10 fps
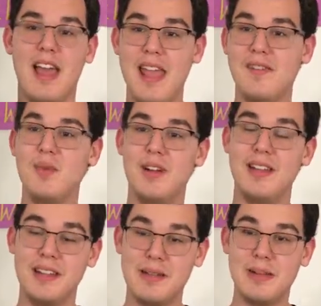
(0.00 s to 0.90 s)

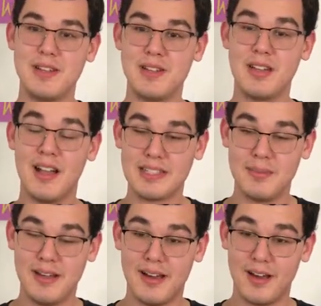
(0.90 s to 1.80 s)
Everyone and their mother talks
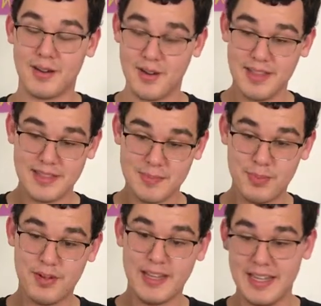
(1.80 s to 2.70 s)
about how great this
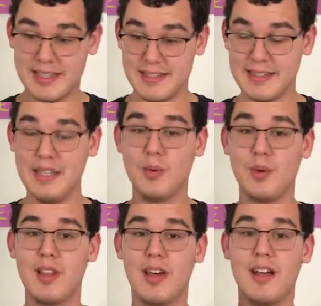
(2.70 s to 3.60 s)
book and its
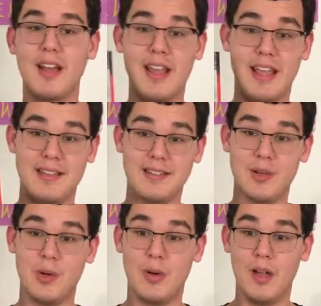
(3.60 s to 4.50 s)
sequel are, and
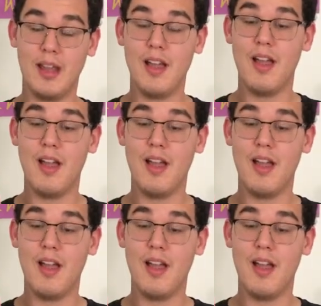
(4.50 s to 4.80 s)
so